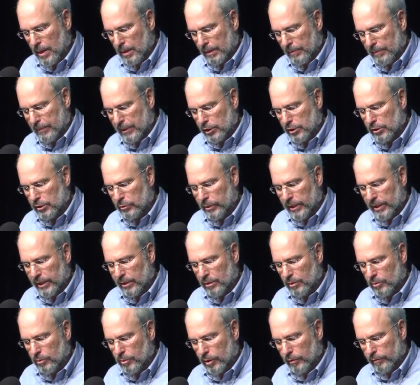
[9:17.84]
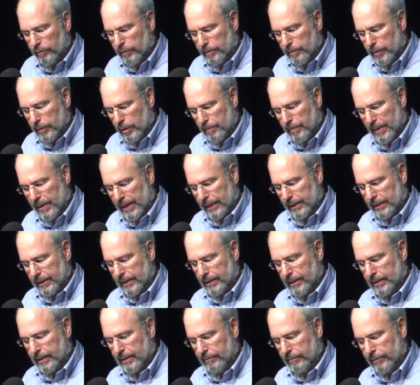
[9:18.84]
let me just read the quote from Pope
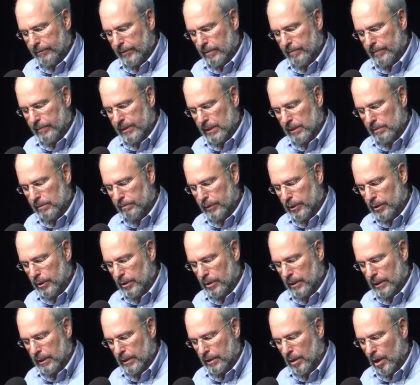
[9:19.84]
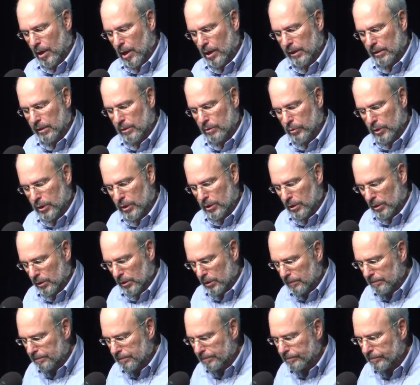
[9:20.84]
Benedict from his book, God and the
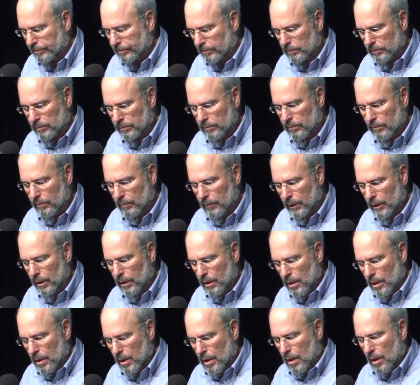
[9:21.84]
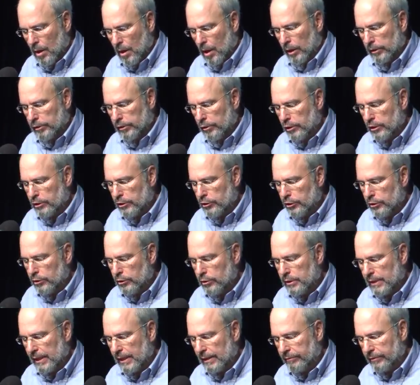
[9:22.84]
World. Although the
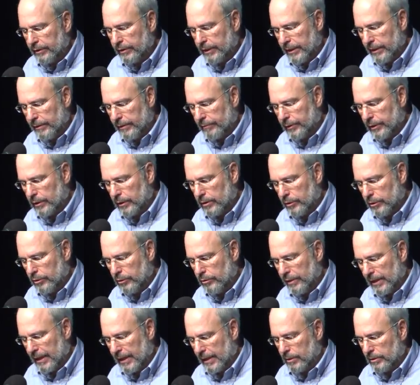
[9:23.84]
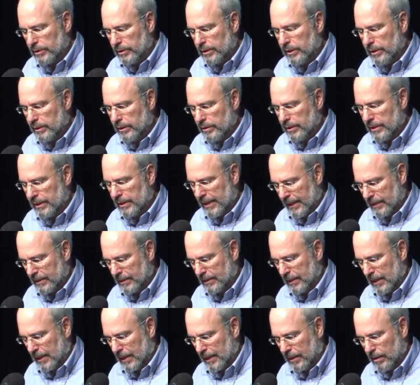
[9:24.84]
Jews have lived 2,000 years in
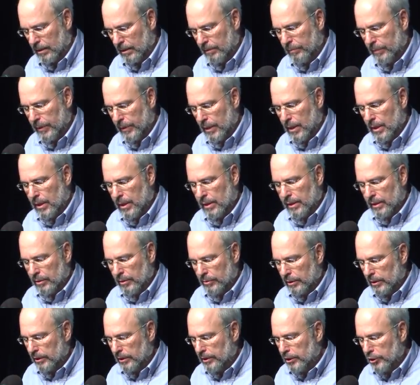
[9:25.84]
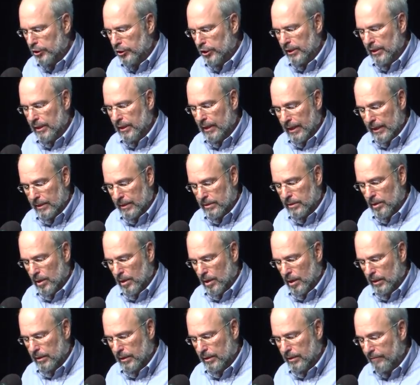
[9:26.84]
exile, their religion has
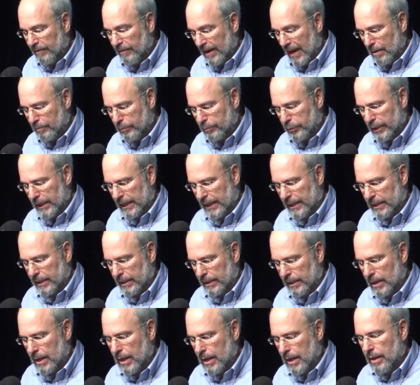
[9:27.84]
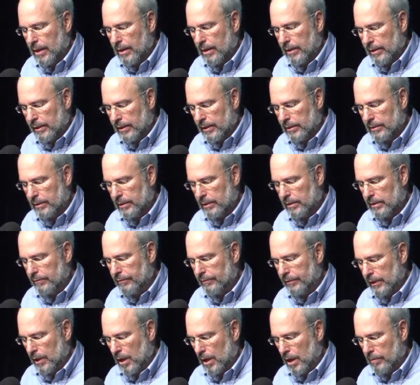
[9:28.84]
not evaporated. This is a
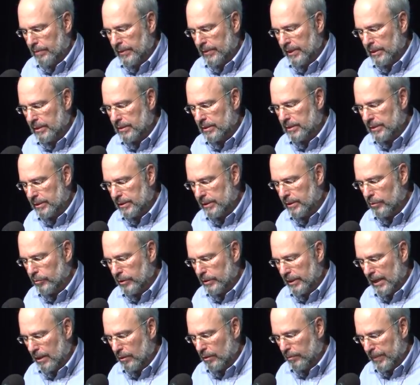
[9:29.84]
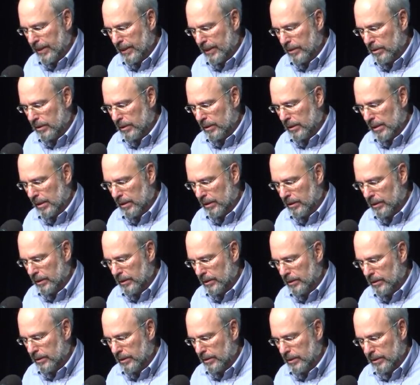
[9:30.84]
phenomenon still without parallel
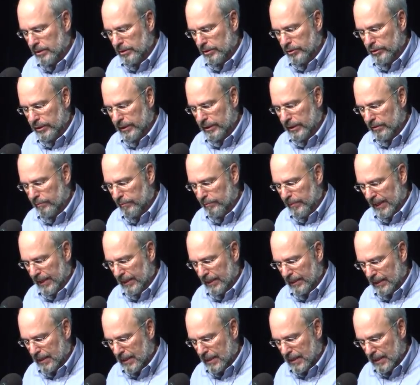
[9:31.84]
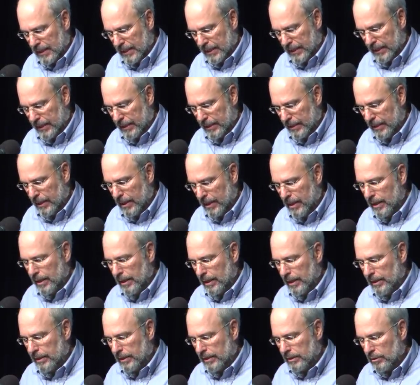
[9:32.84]
in the history of mankind.
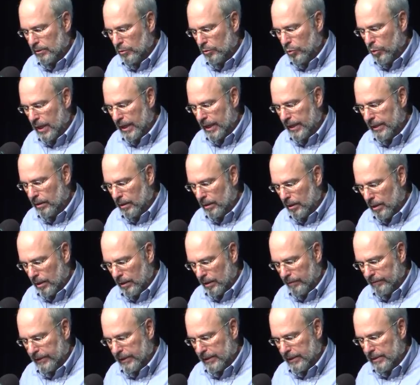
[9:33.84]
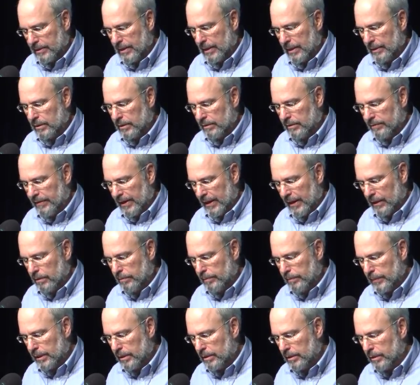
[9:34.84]
It is quite obvious that the
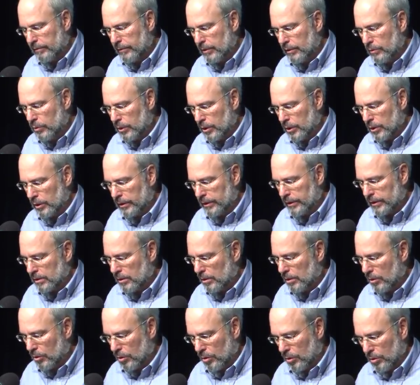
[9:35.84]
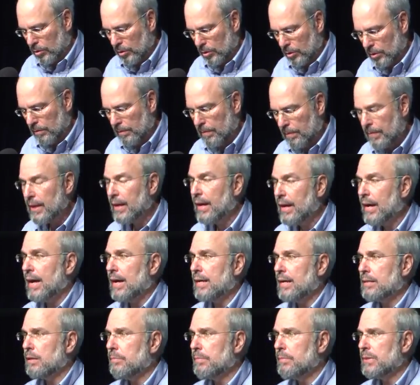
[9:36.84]
development of the world as a whole
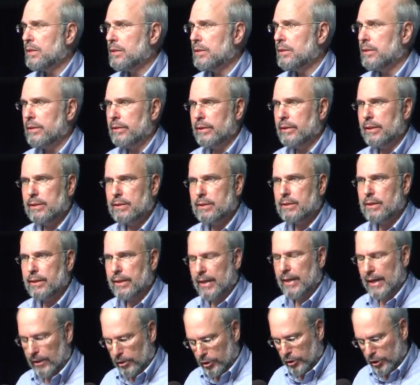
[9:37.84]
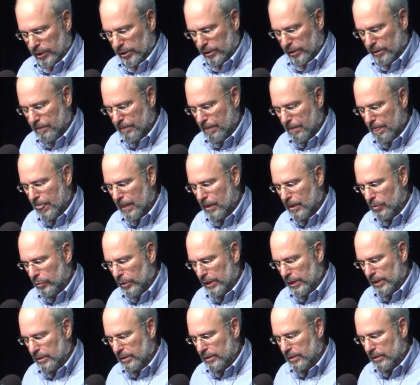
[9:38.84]
has a mysterious connection
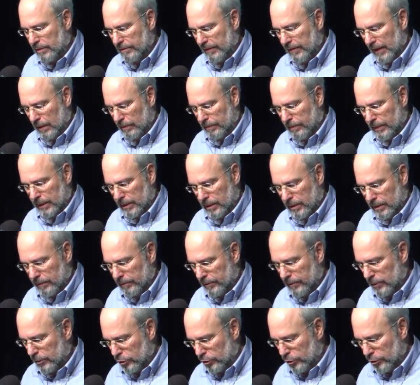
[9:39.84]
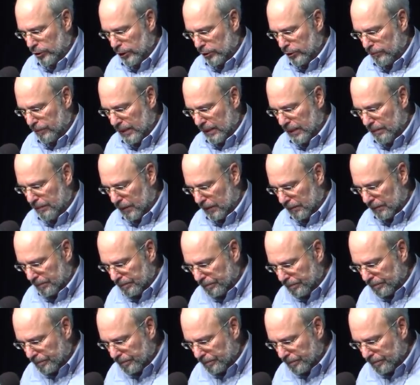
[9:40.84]
with the development of the Jewish people.